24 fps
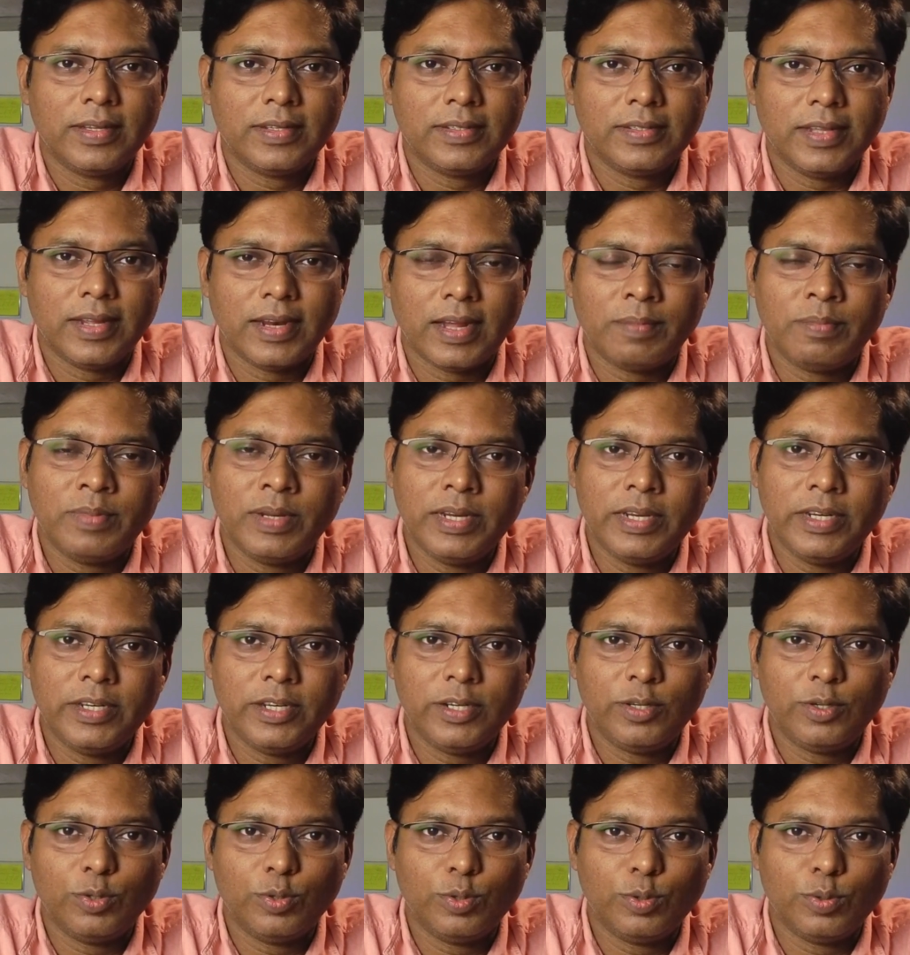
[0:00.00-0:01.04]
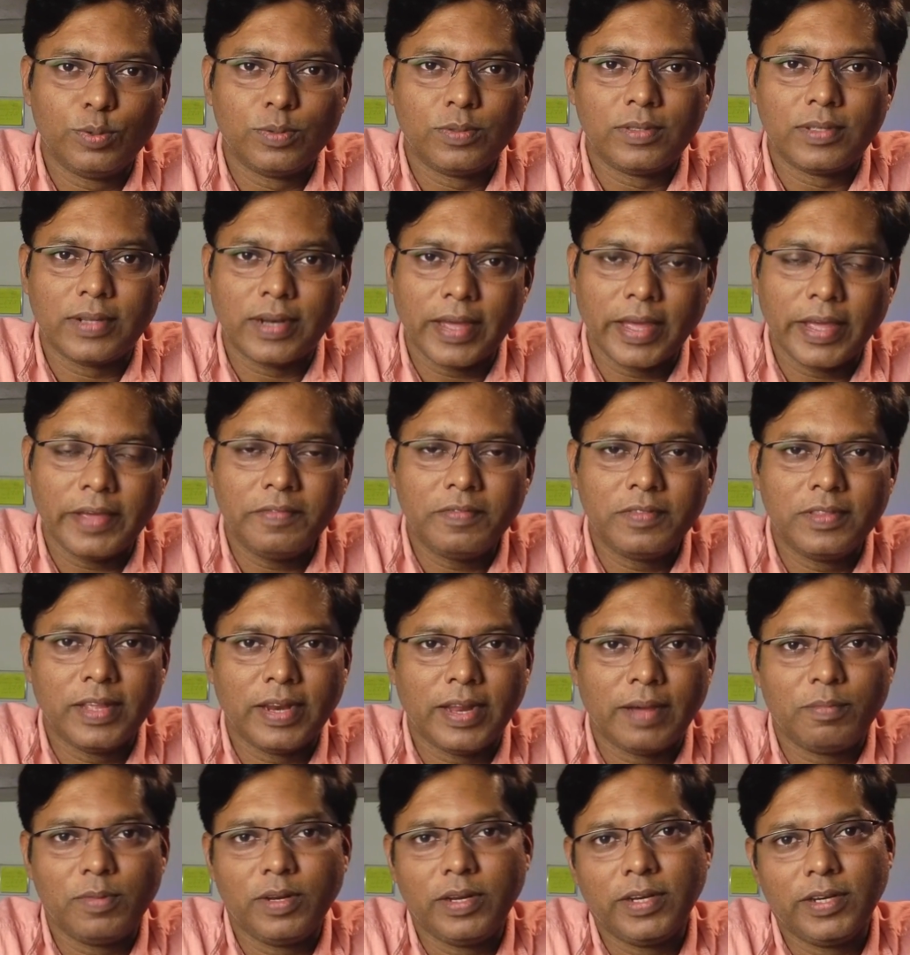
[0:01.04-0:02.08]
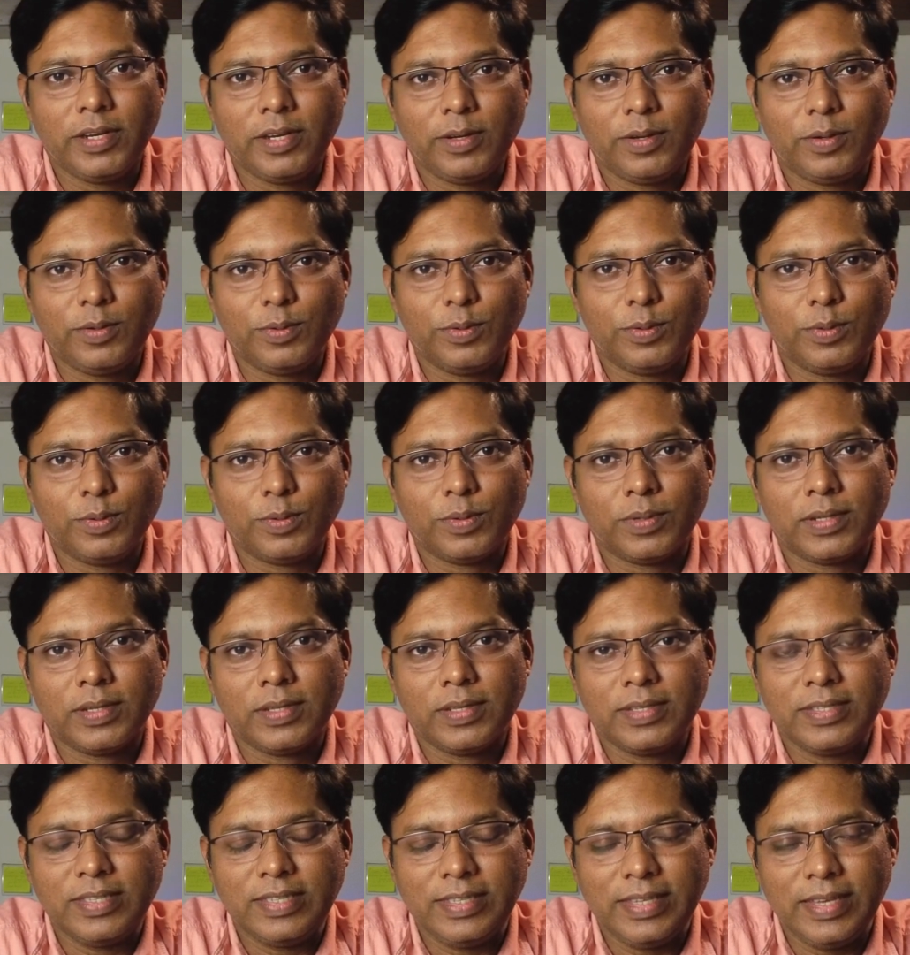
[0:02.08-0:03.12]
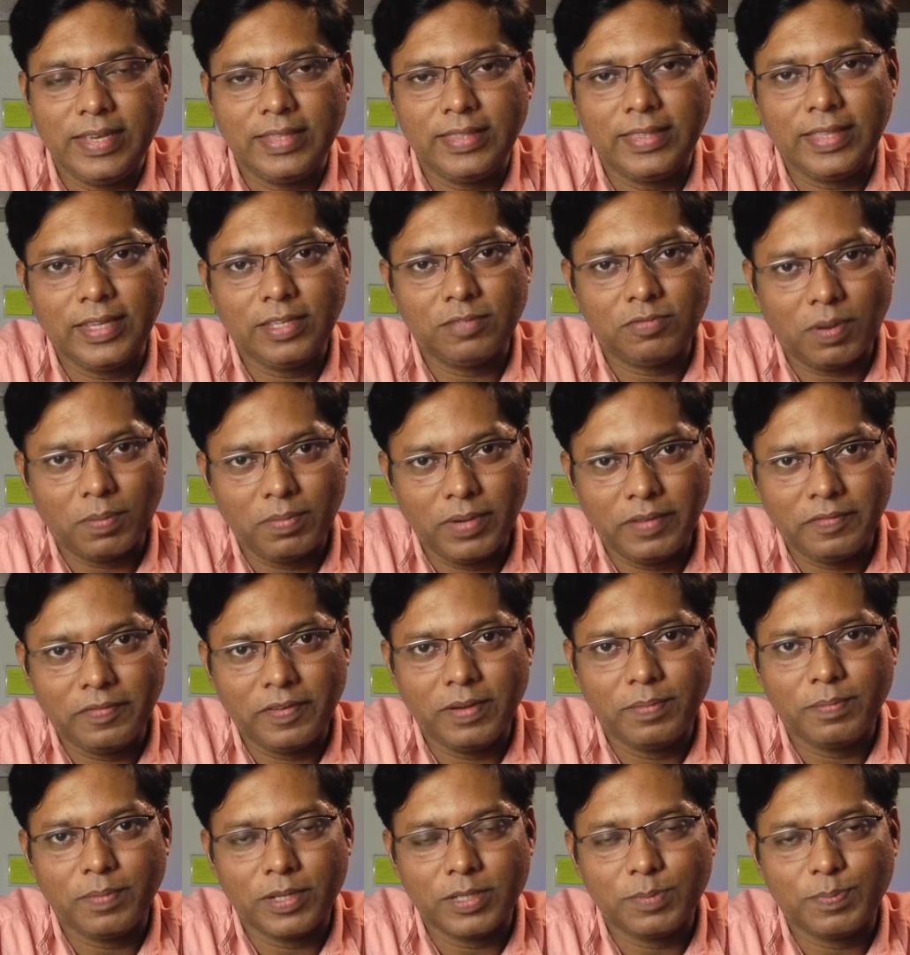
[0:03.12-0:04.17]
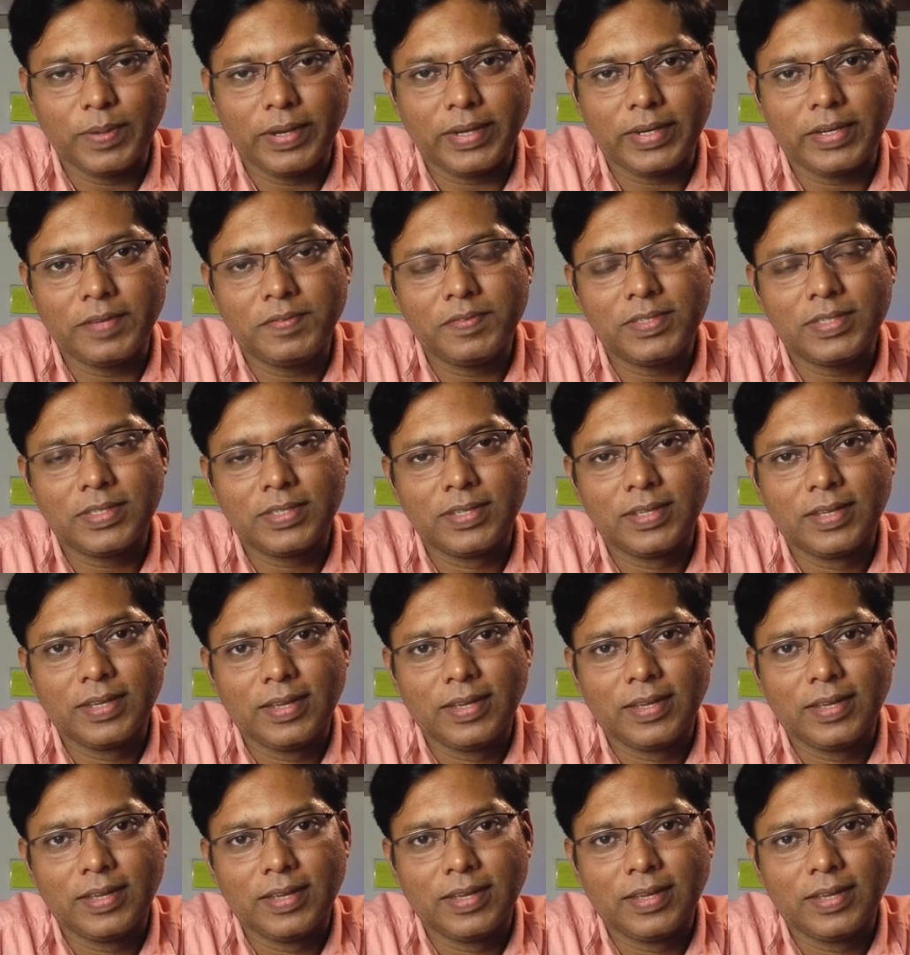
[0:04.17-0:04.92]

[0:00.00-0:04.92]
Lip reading: their ability to thrive, their ability to see things from different perspectives,